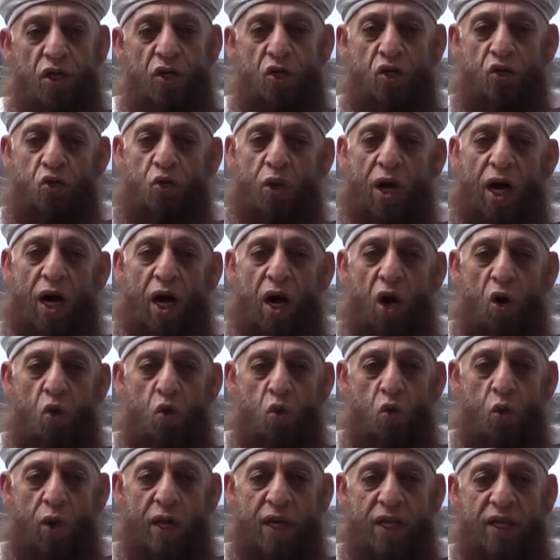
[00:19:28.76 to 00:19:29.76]
you are
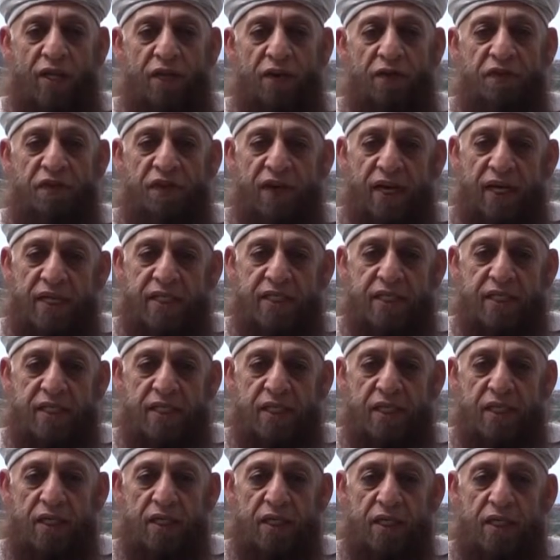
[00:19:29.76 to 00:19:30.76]
awwal, the
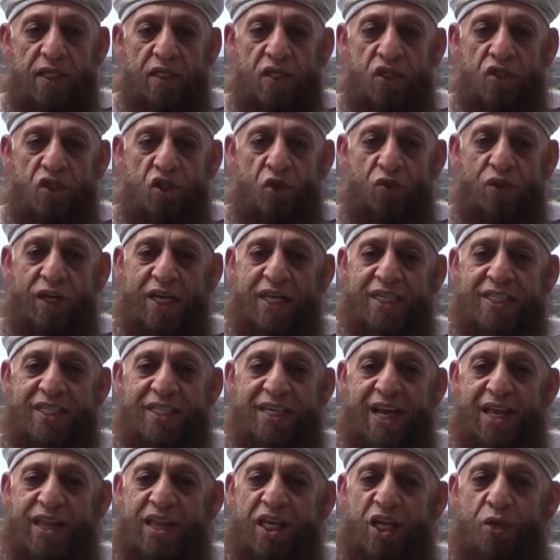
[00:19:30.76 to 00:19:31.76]
first, so there is
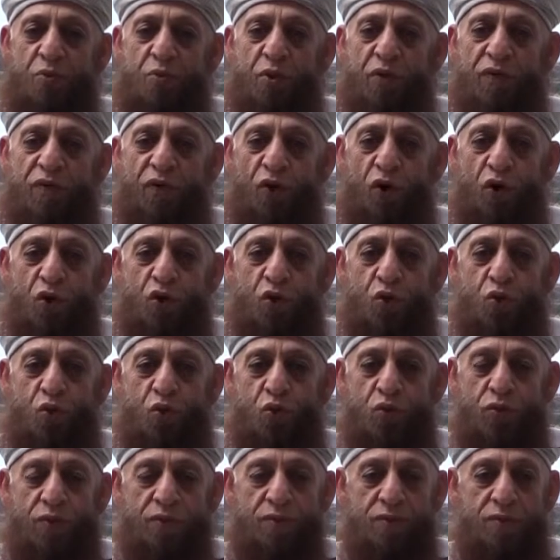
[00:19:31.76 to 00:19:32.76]
nothing before
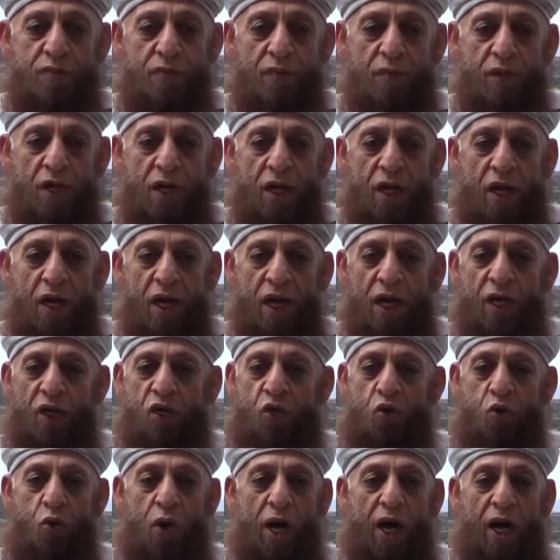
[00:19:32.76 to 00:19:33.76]
you,
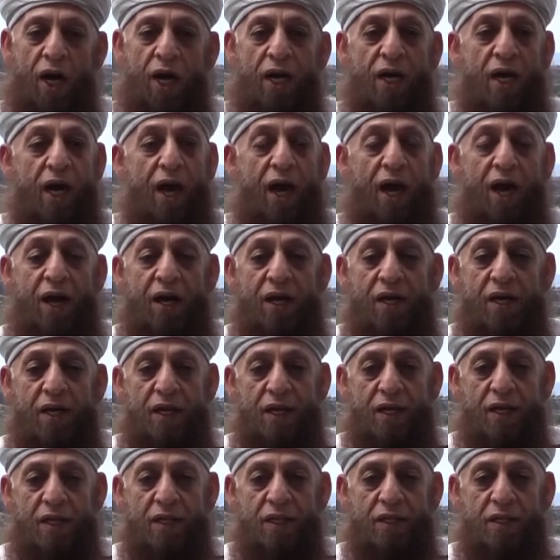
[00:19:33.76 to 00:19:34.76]
and you are
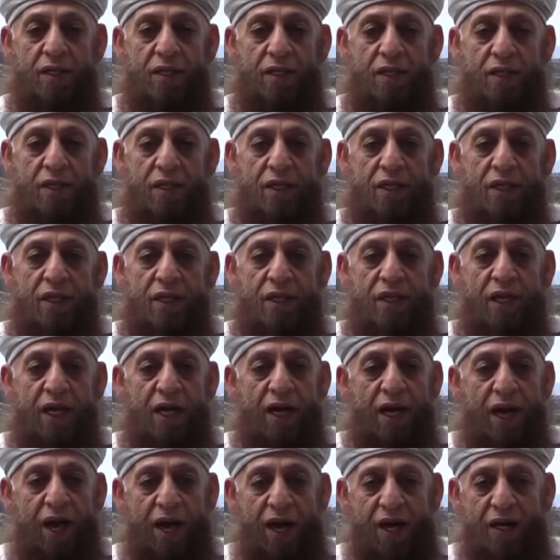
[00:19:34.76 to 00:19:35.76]
al-akhir, the
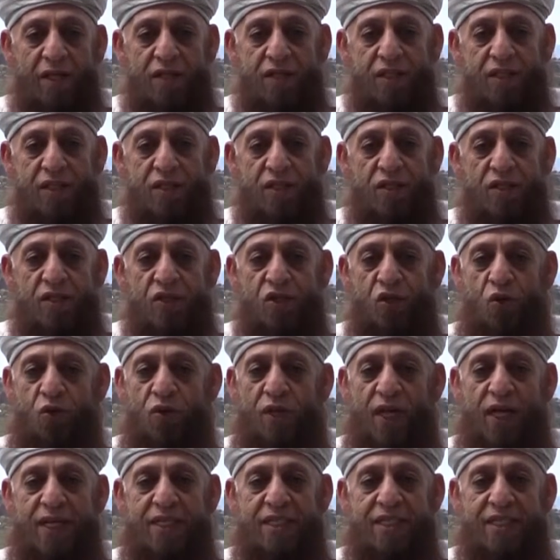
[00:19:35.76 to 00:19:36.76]
last, so
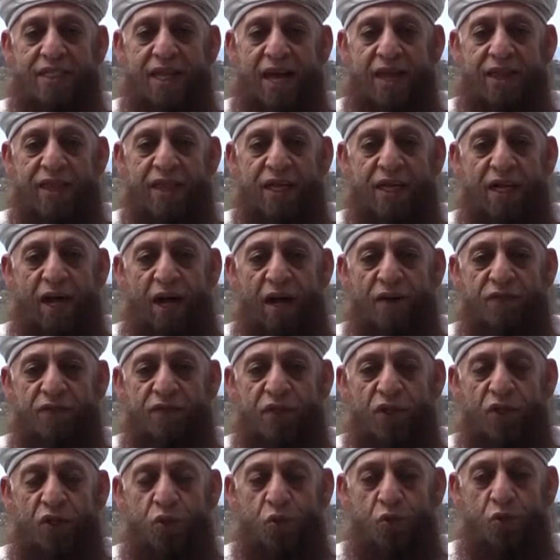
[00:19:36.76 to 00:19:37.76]
there is nothing
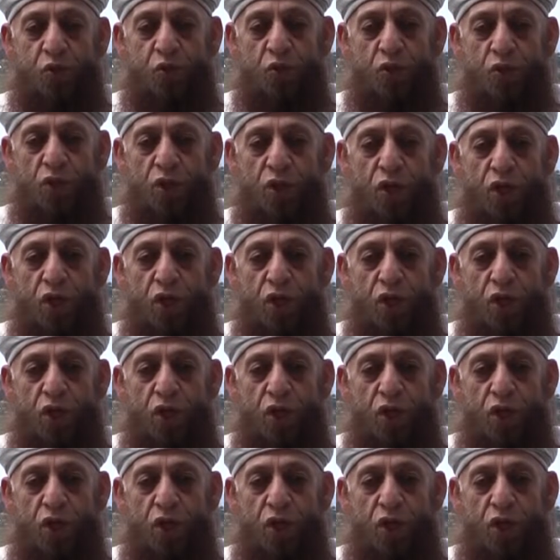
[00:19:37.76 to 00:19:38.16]
after you.